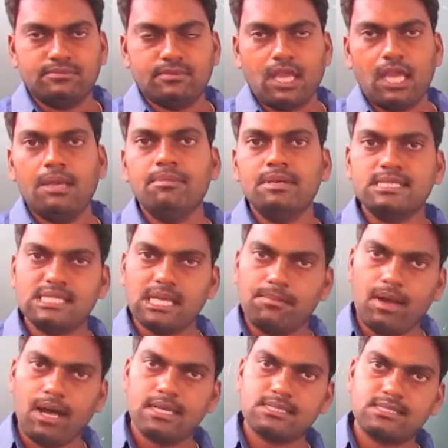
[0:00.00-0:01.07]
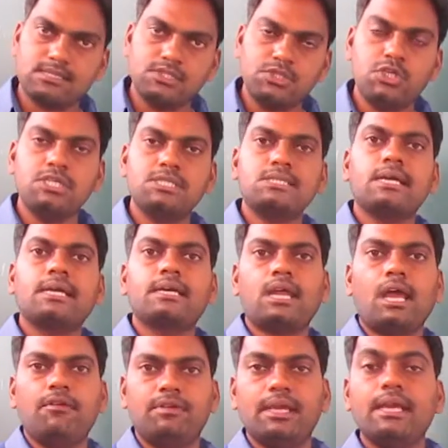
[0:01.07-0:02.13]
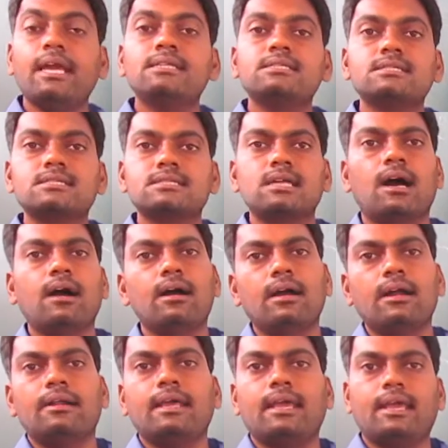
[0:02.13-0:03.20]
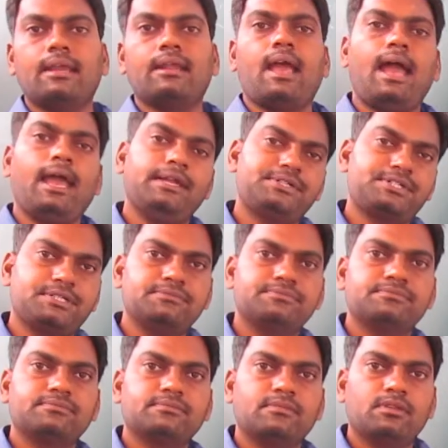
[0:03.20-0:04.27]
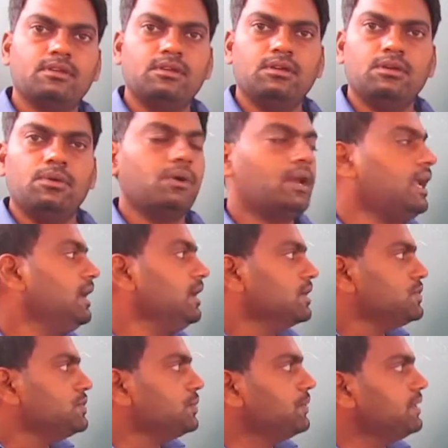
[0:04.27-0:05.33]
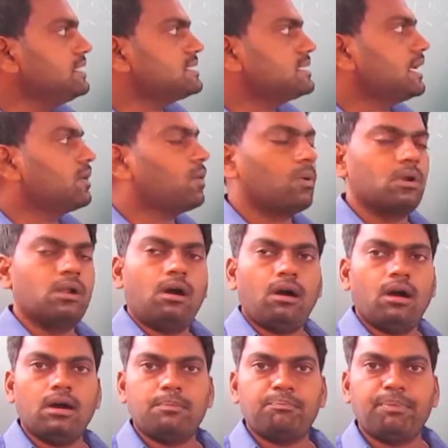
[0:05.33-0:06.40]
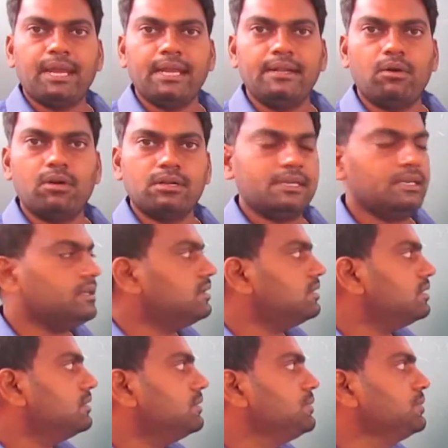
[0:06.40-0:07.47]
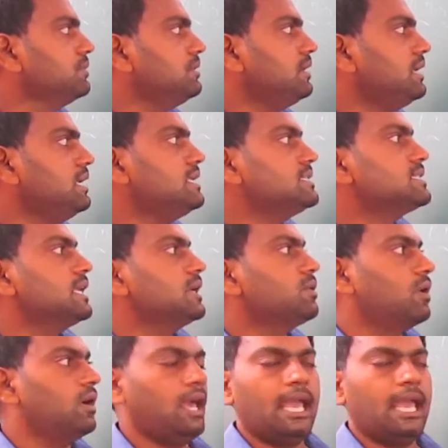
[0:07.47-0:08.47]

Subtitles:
M is the mass, G is the gravity, H is the taken height. Okay, U is equal or P dot U is equal